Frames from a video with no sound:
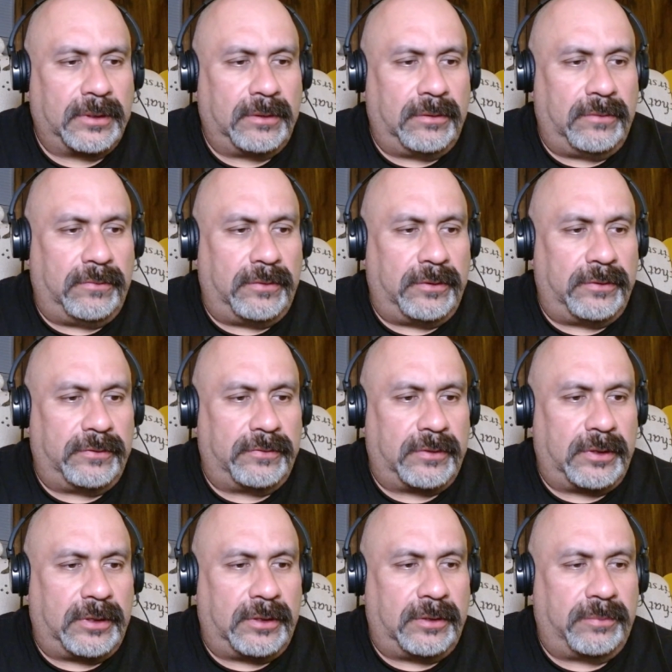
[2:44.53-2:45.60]
was
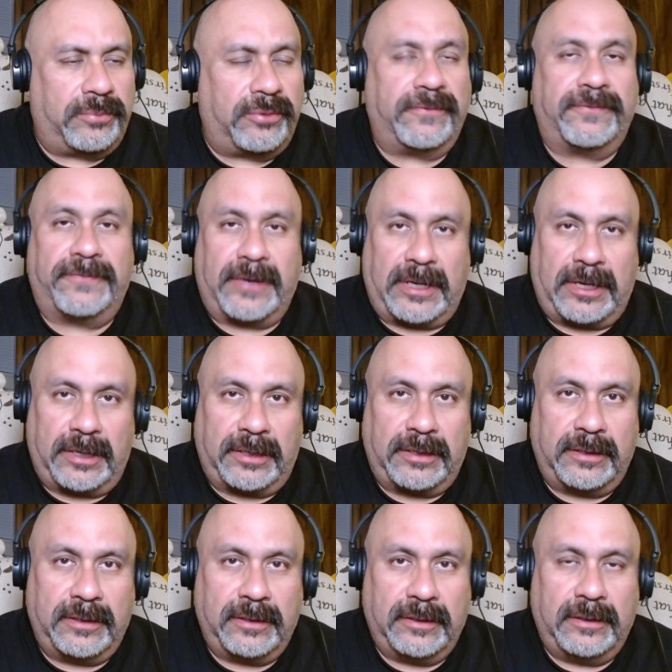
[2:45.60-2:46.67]
prophetic.
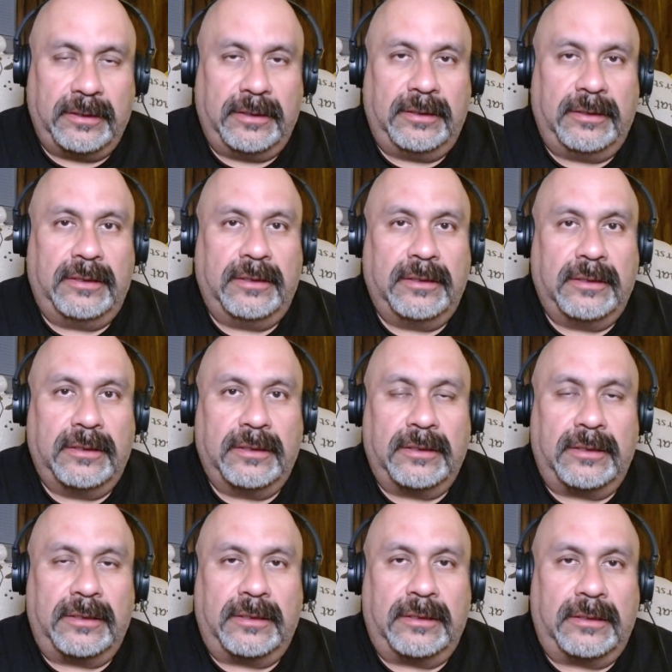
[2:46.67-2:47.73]

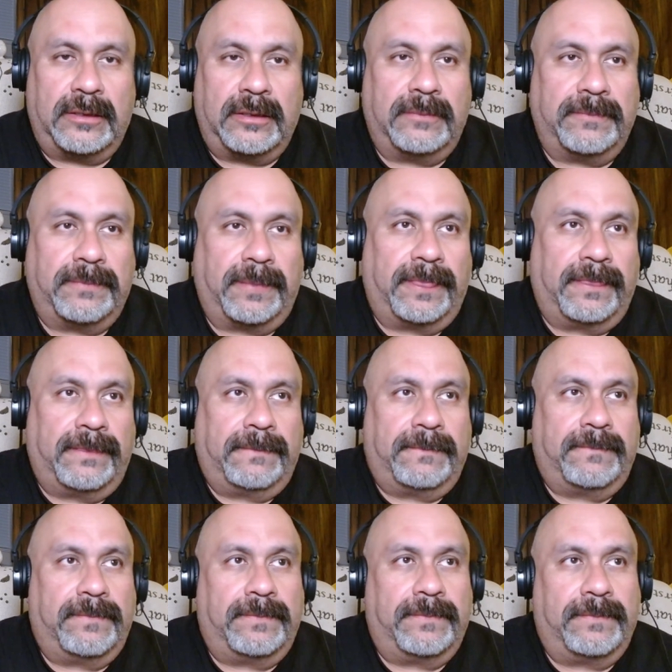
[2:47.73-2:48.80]
Uh,
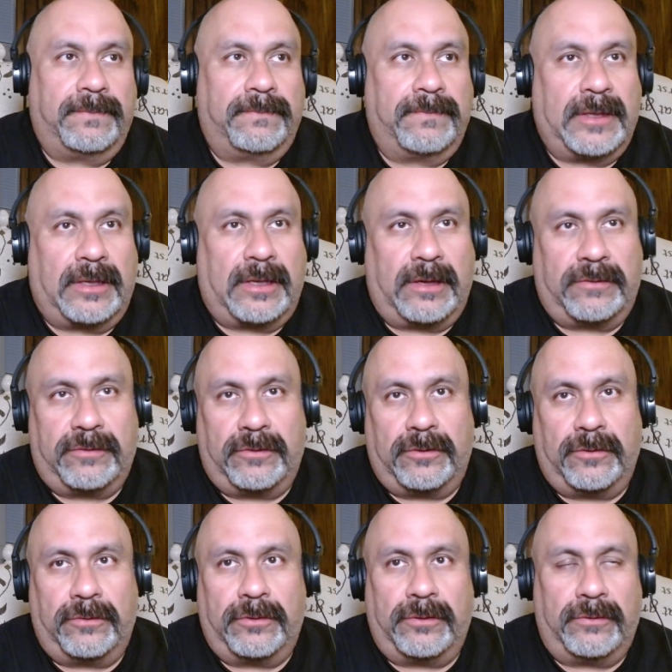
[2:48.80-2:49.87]
in case you
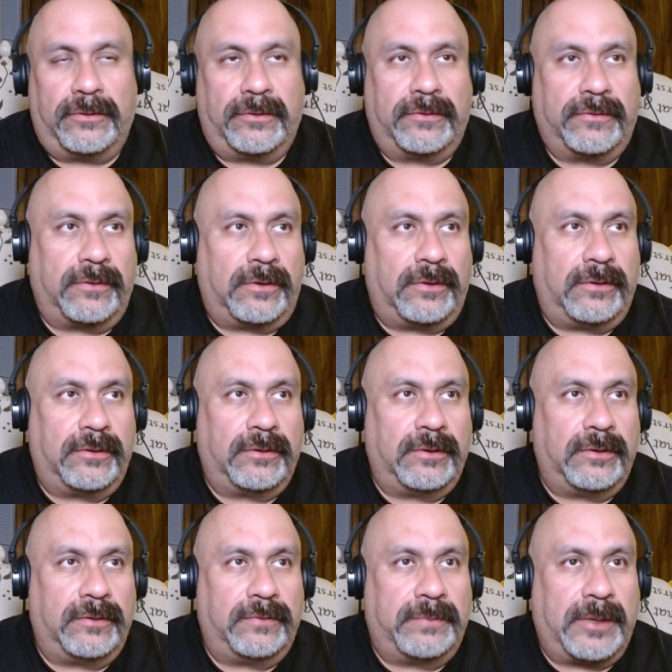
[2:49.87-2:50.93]
don't know, this song
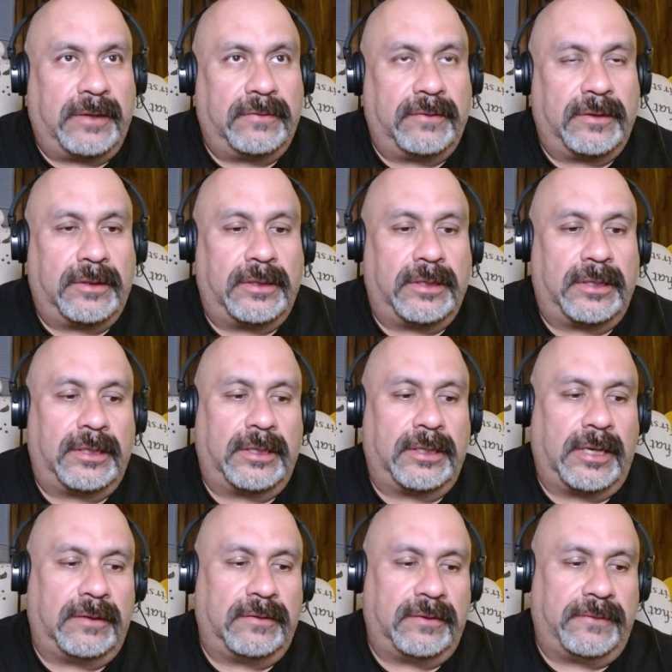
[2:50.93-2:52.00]
is basically
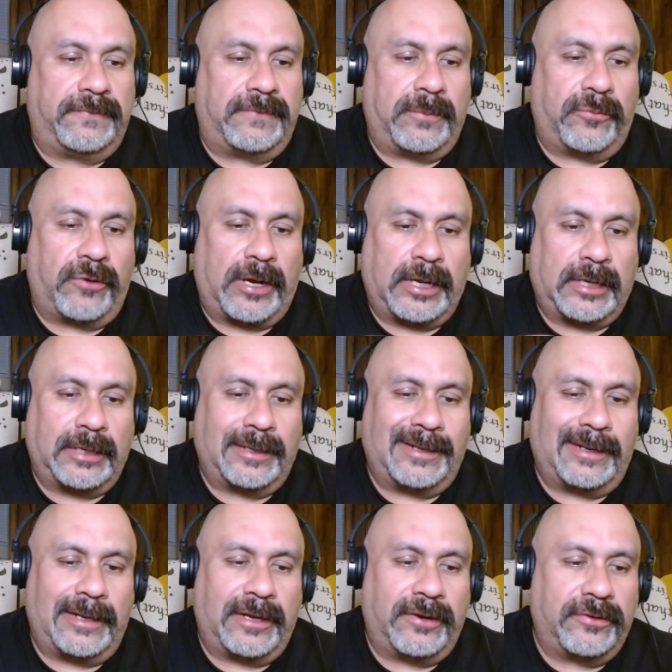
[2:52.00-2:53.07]
as if I'm writing a
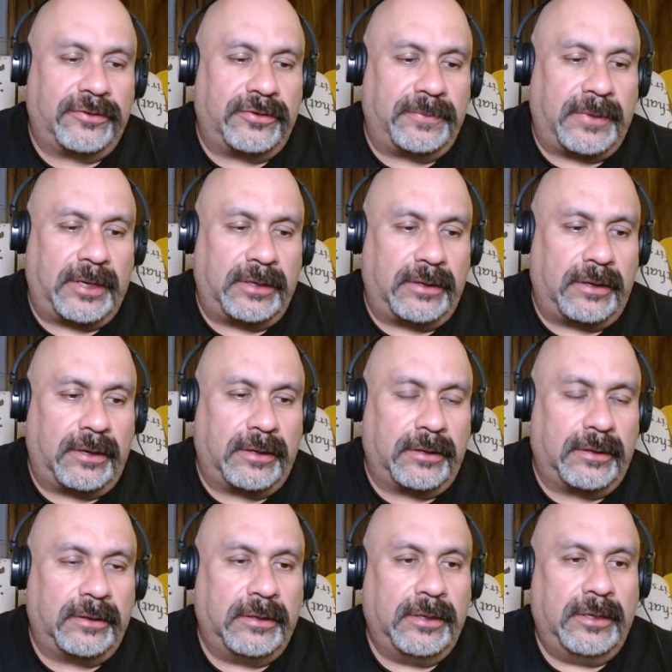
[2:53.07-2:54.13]
letter to my
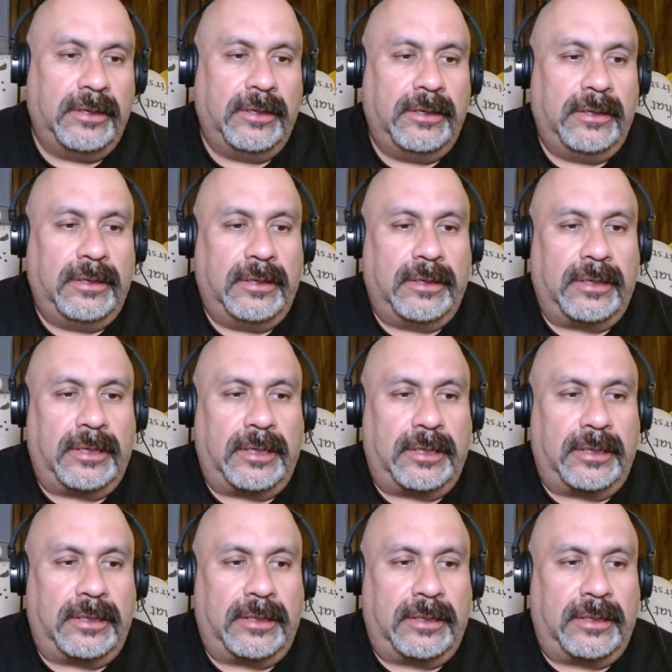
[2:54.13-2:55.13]
daughter, and